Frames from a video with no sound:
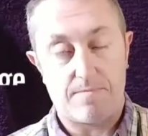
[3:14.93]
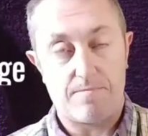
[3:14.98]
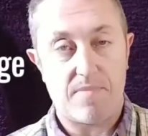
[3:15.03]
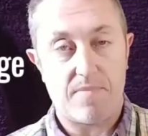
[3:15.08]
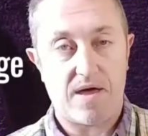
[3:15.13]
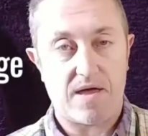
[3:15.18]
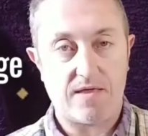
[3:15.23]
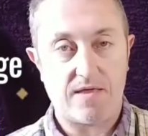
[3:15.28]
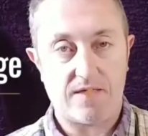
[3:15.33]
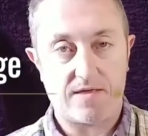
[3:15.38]

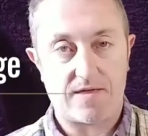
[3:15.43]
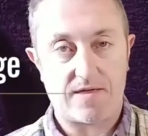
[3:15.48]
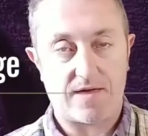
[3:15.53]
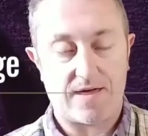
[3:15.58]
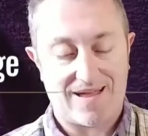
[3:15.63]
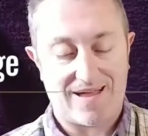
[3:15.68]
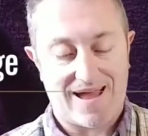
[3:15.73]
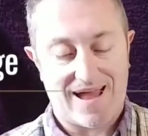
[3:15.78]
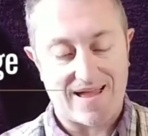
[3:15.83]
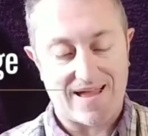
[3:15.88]
mint,
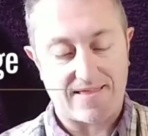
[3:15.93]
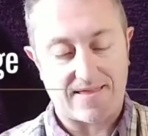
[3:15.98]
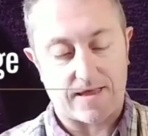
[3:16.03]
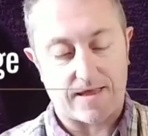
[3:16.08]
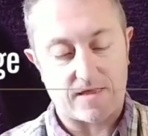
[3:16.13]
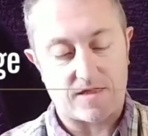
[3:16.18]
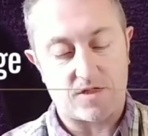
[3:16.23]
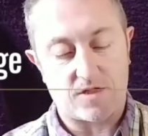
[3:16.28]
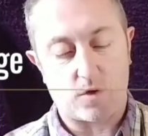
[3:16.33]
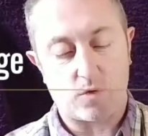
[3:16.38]
and
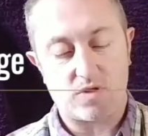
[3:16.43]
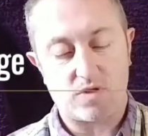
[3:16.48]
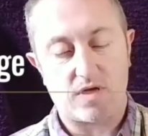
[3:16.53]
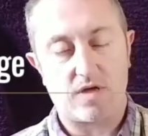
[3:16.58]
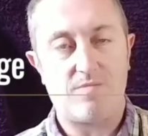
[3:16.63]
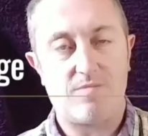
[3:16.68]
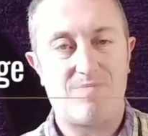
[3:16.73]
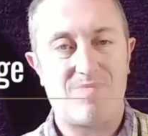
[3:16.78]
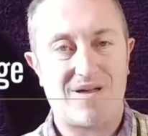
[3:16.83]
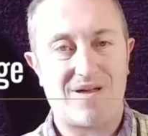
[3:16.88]

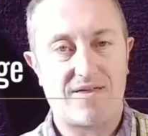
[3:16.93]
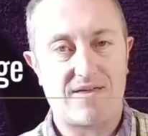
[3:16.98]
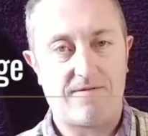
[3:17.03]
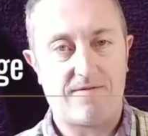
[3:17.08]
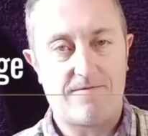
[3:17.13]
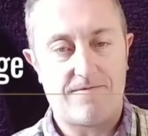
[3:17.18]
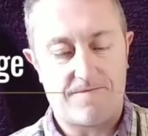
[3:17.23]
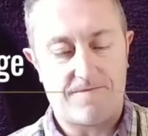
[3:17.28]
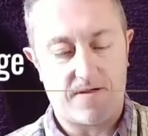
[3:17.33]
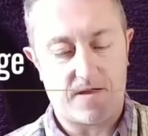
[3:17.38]
salted butter
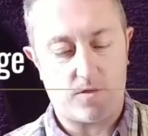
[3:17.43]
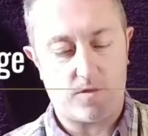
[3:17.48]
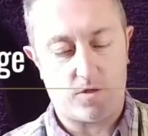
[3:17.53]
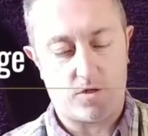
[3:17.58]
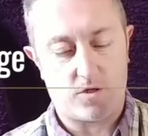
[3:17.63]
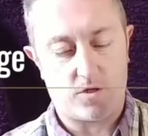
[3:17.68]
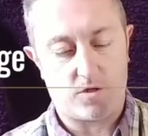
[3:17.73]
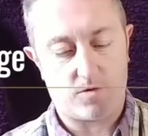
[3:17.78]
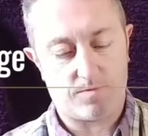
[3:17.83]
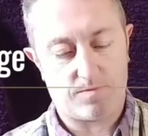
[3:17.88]

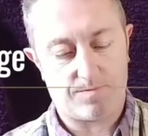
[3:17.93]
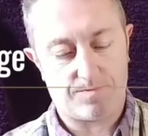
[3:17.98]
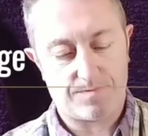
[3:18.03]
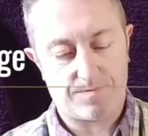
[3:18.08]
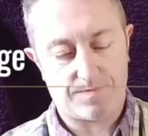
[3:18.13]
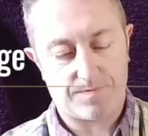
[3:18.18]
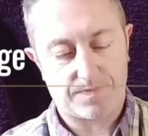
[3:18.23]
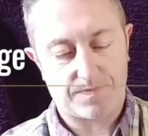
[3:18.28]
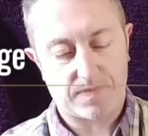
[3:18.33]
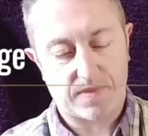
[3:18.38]
fudge.
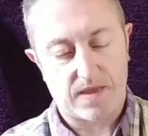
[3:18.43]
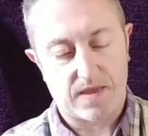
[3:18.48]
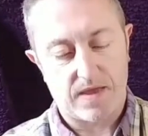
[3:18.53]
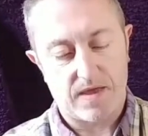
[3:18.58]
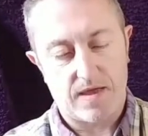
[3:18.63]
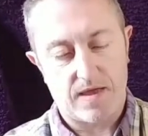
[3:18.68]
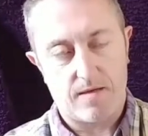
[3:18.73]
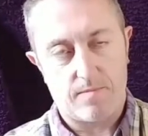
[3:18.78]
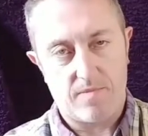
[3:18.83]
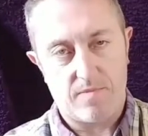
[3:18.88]

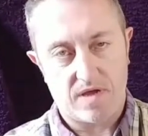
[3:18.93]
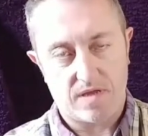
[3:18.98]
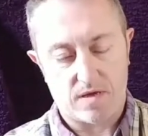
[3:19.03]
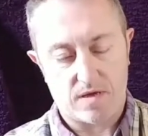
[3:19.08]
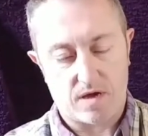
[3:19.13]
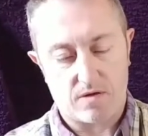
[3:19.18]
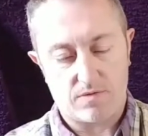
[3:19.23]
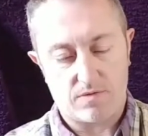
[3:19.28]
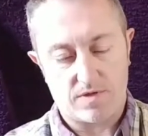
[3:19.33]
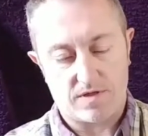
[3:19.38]
Mid
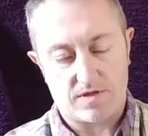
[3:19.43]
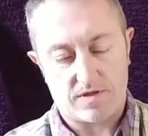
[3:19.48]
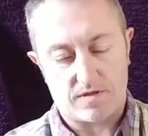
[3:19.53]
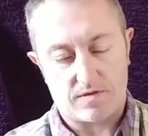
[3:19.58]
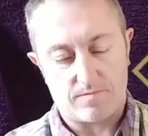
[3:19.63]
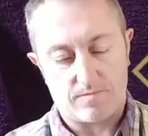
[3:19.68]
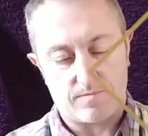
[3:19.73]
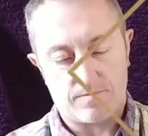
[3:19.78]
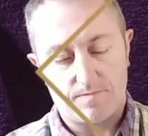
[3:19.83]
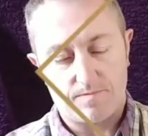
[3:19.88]

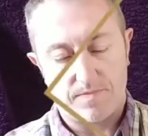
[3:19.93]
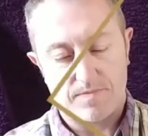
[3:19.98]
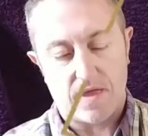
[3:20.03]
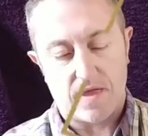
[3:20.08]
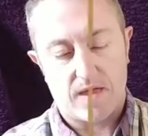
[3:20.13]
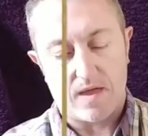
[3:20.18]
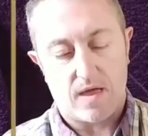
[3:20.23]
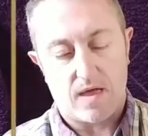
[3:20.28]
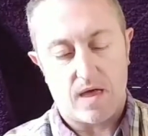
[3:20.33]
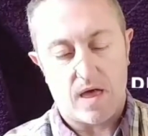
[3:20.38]
notes
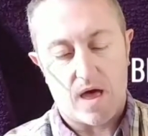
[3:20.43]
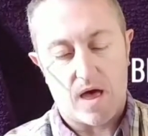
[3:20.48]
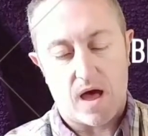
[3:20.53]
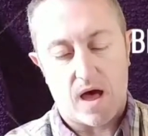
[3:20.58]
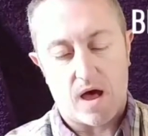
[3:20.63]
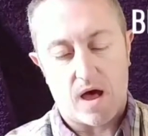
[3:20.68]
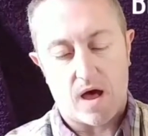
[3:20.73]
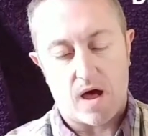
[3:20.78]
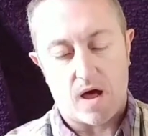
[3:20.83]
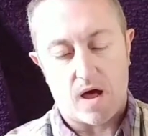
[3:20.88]

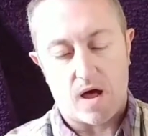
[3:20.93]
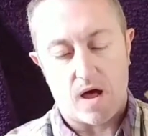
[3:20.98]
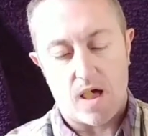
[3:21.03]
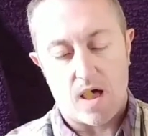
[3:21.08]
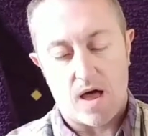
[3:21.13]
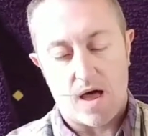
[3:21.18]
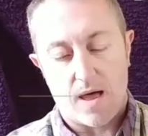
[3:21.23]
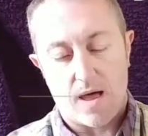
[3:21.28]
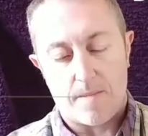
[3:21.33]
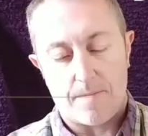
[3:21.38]
are
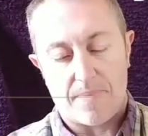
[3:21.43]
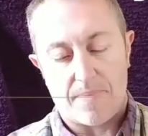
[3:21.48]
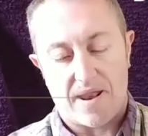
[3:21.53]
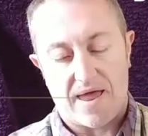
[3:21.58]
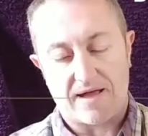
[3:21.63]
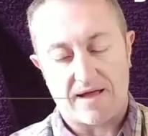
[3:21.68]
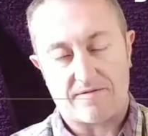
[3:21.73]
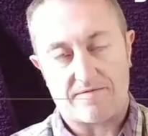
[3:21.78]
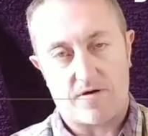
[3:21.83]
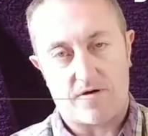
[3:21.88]

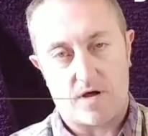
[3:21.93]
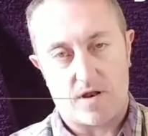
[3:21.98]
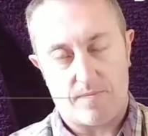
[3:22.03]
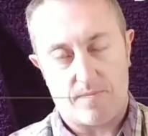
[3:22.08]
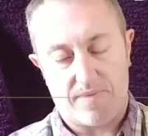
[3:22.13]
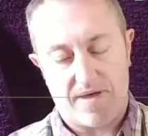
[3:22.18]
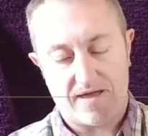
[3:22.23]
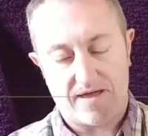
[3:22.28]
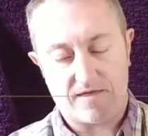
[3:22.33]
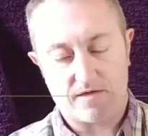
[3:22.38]
black
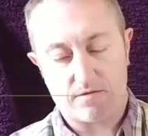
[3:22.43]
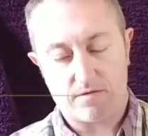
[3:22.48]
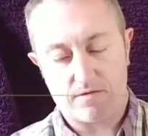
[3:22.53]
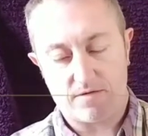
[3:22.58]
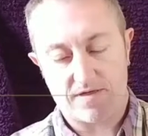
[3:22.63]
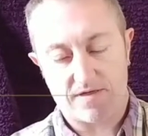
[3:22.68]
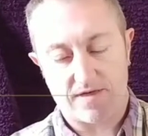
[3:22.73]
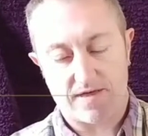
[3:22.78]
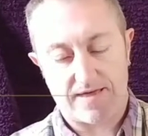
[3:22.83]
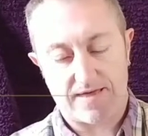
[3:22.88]
violet
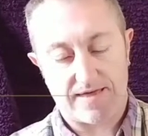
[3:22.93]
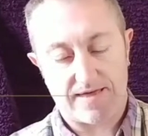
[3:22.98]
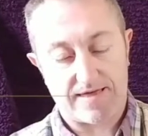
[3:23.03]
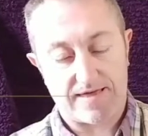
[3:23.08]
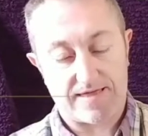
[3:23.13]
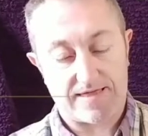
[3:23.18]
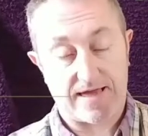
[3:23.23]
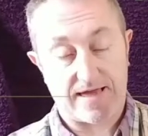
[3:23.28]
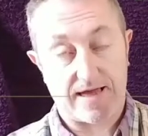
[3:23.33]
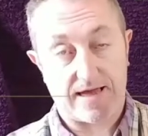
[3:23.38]
petals,
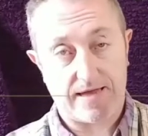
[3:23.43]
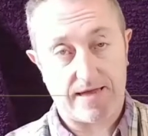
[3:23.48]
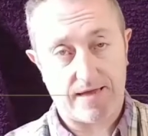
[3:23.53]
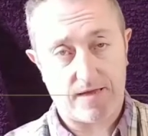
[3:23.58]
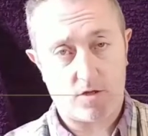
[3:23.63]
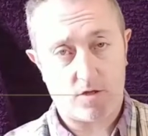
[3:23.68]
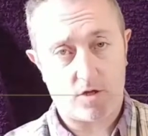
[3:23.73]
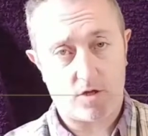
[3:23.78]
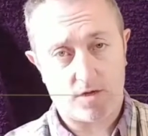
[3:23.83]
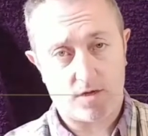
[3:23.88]

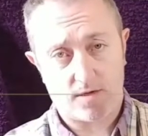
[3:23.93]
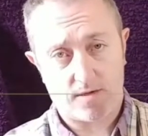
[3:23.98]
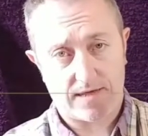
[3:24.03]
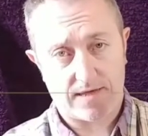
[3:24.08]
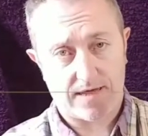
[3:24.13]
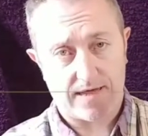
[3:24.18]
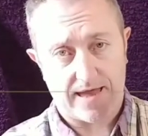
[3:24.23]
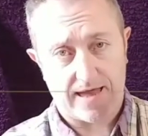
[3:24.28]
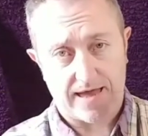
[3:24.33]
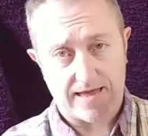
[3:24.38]
sage,
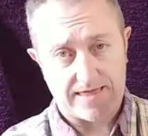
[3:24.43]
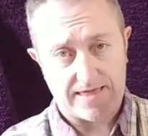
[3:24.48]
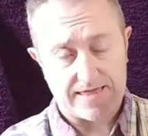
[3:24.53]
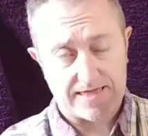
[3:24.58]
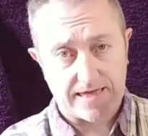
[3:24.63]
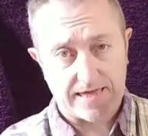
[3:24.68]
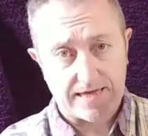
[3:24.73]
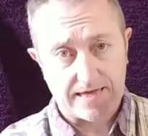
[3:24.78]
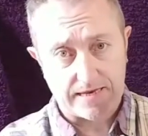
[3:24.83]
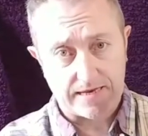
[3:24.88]
and
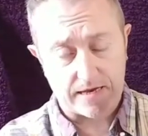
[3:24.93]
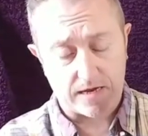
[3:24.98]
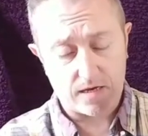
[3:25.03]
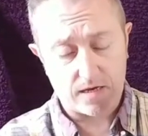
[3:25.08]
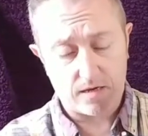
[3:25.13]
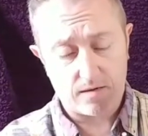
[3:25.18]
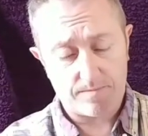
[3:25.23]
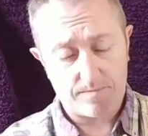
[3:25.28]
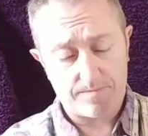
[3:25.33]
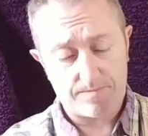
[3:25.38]
cedar.